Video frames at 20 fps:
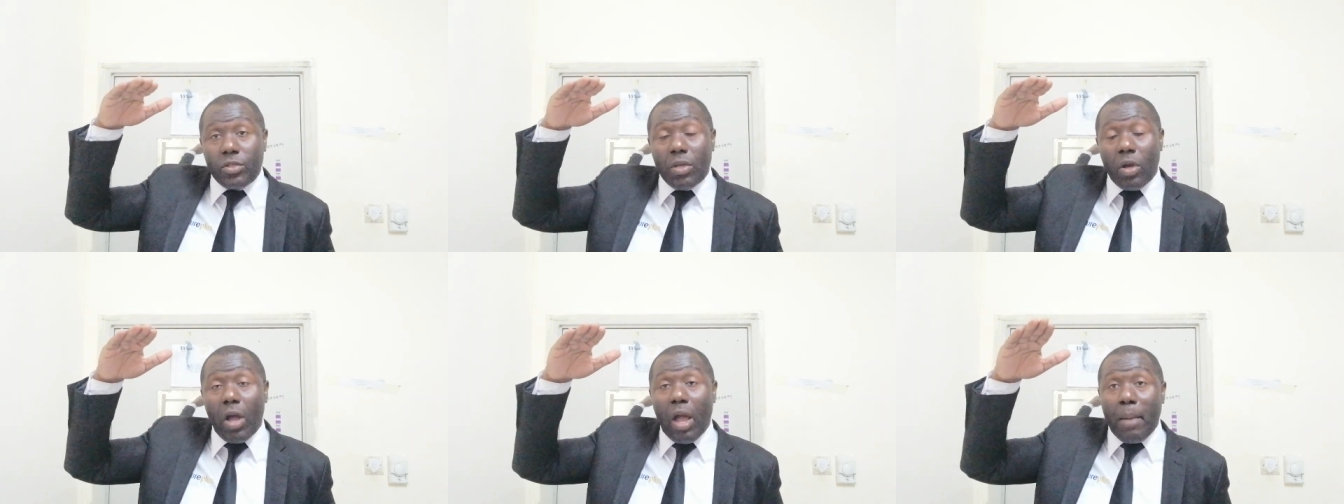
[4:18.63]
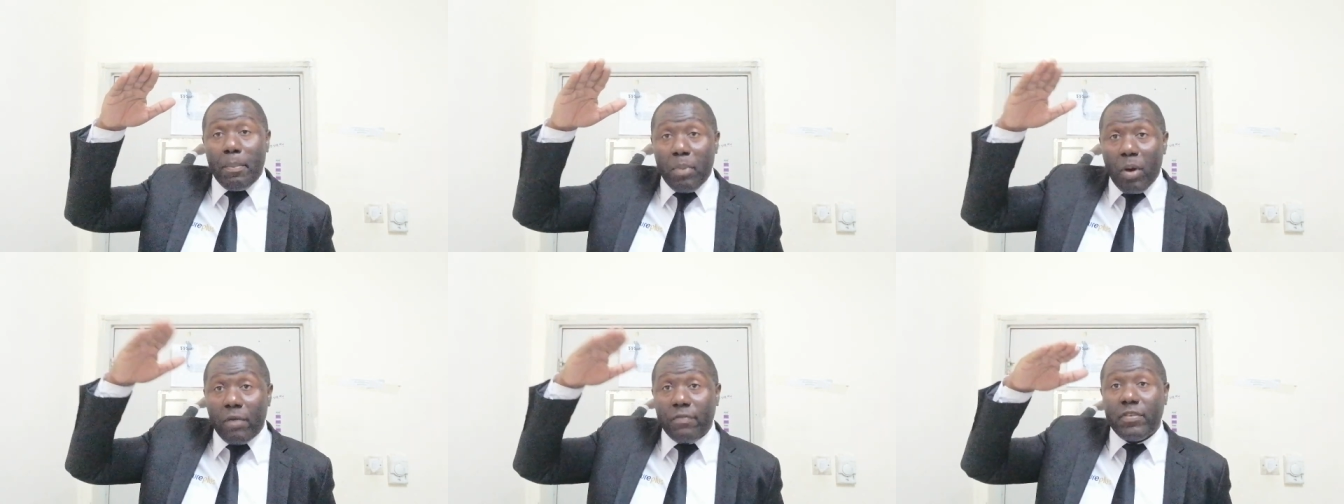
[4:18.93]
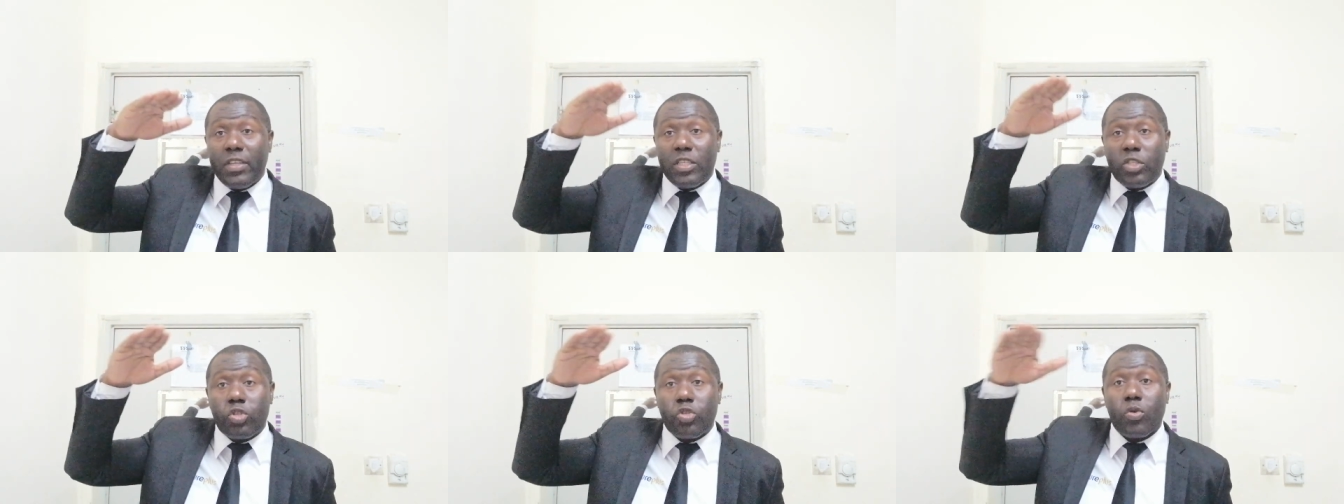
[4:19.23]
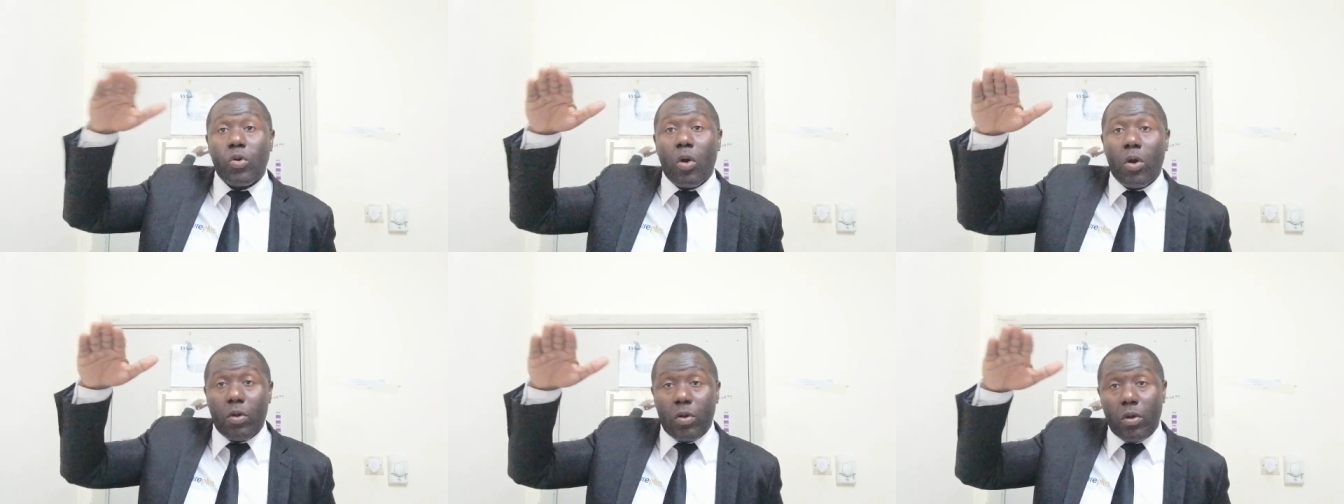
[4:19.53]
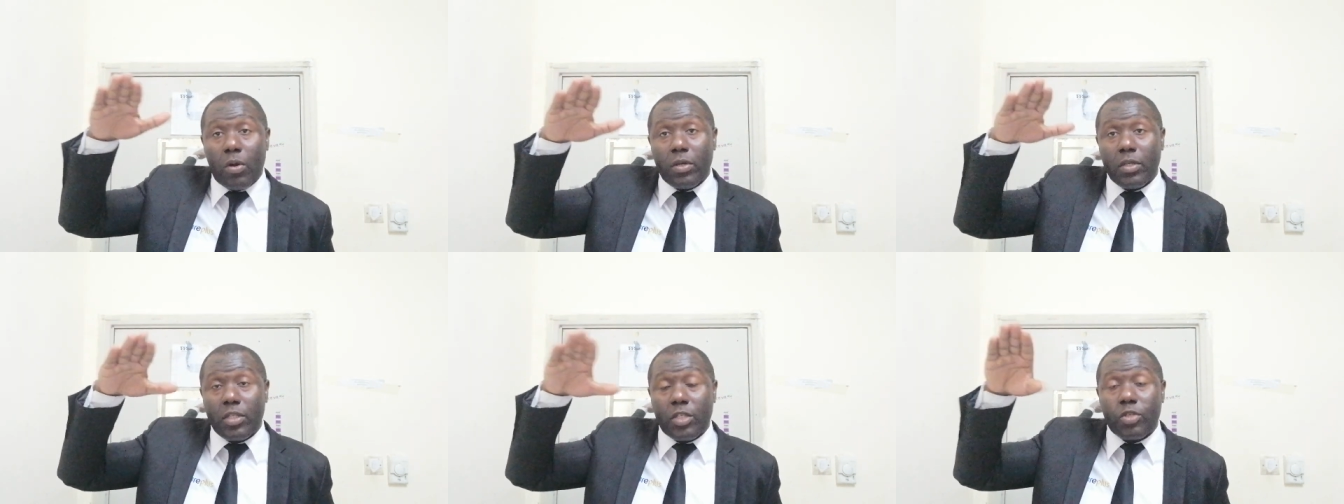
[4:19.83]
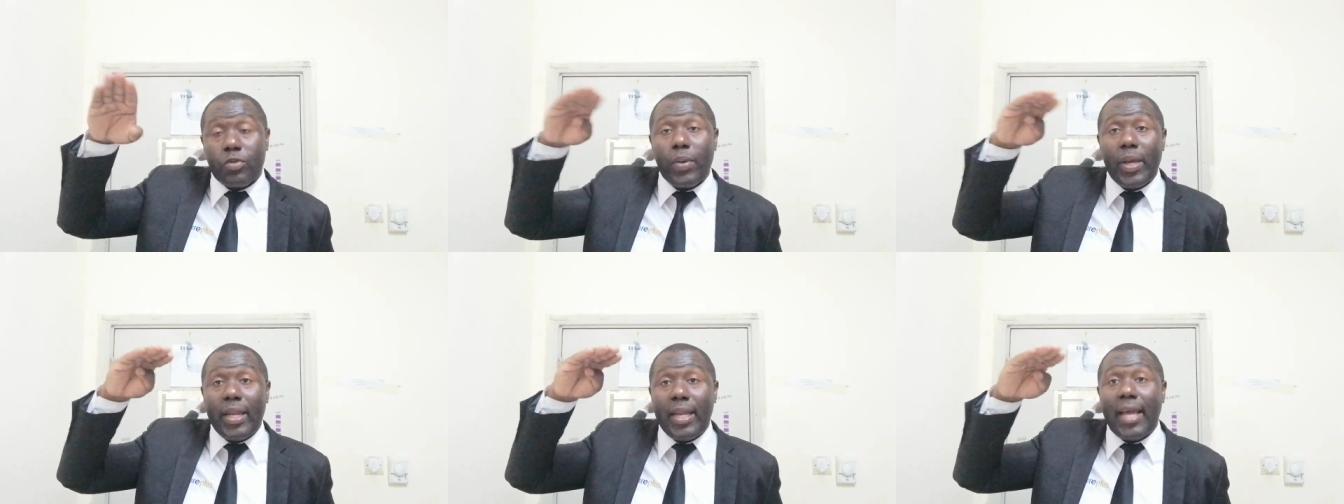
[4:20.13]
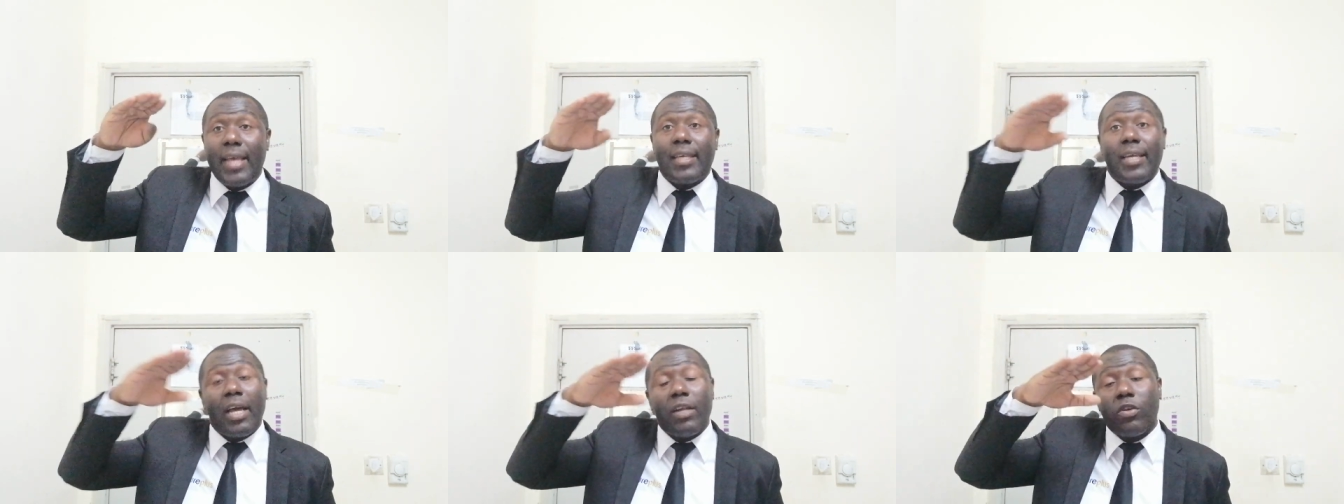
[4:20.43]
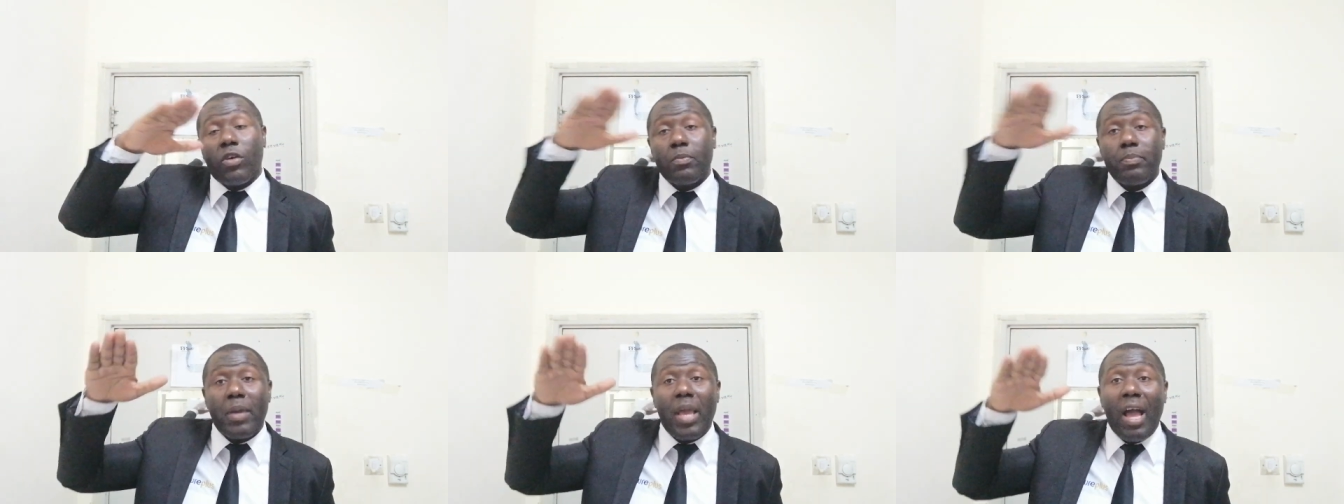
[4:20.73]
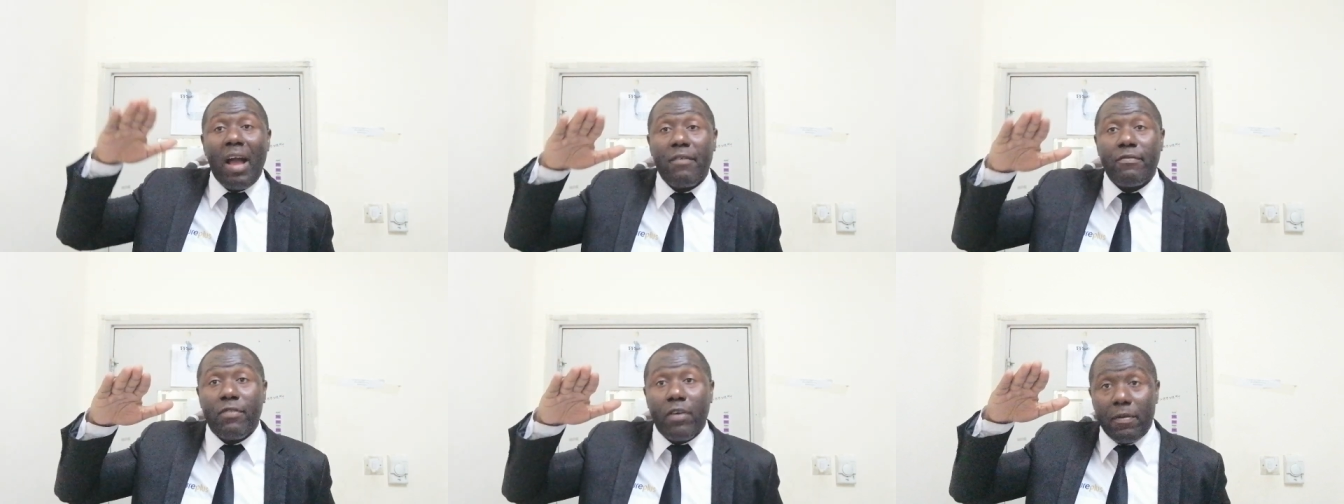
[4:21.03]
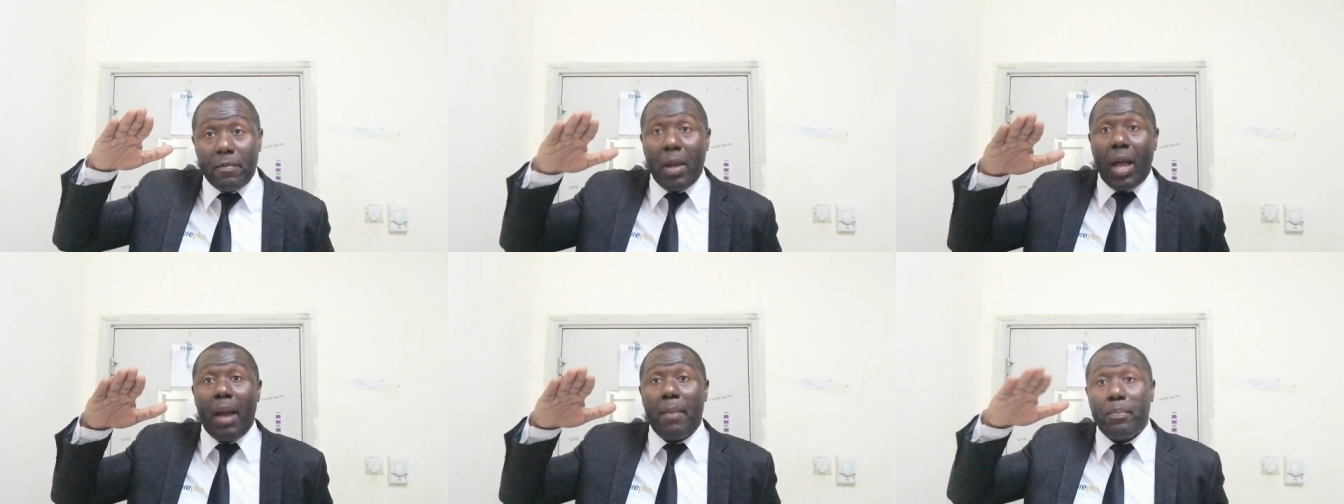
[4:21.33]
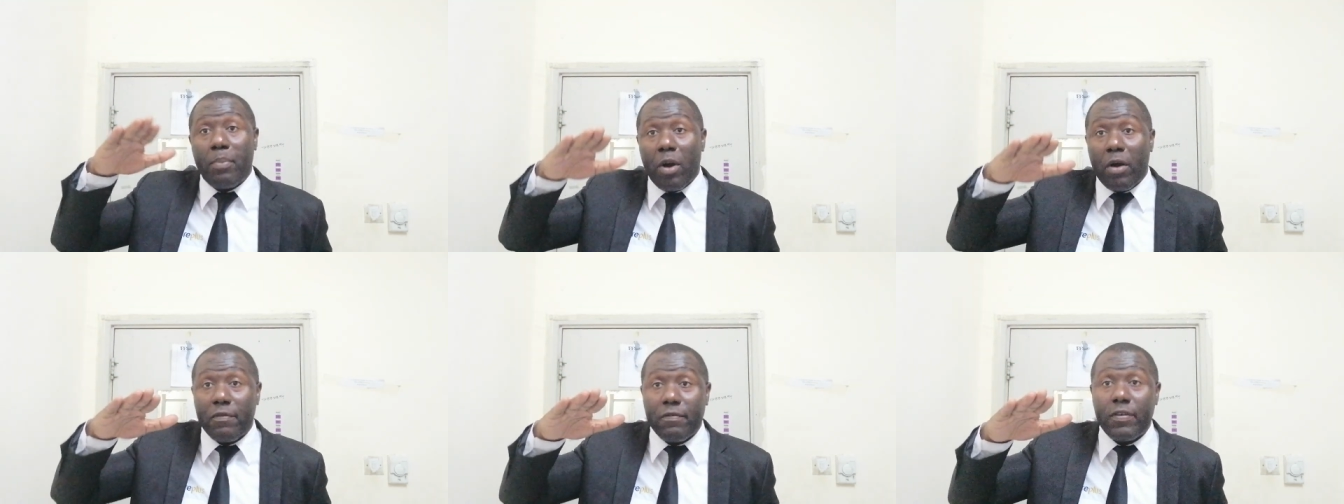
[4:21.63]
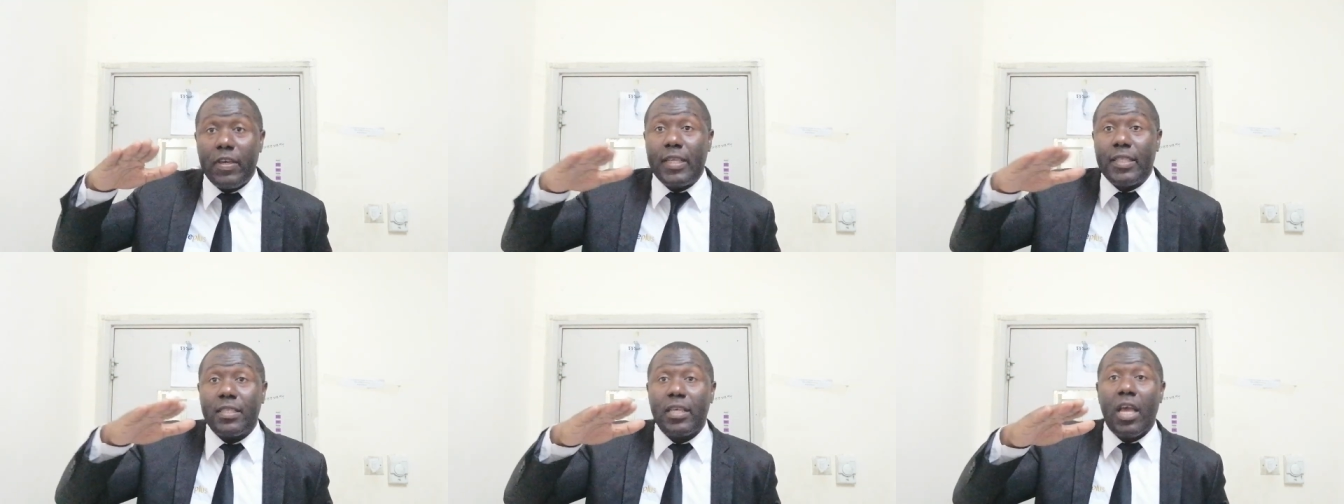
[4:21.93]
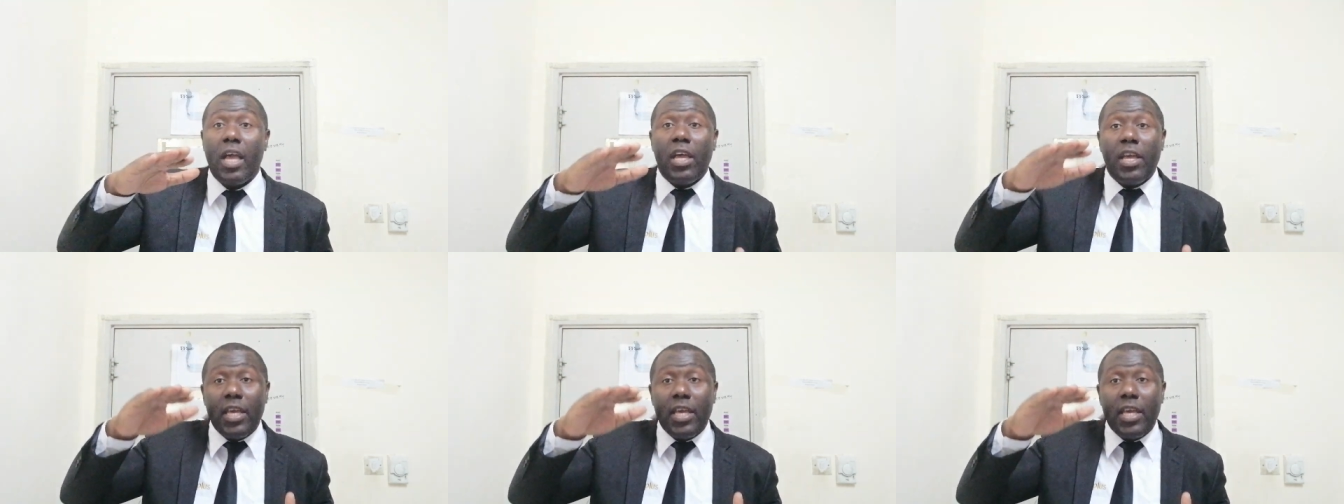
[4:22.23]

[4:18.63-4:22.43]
or above the truck or the trailer. It cannot be above it.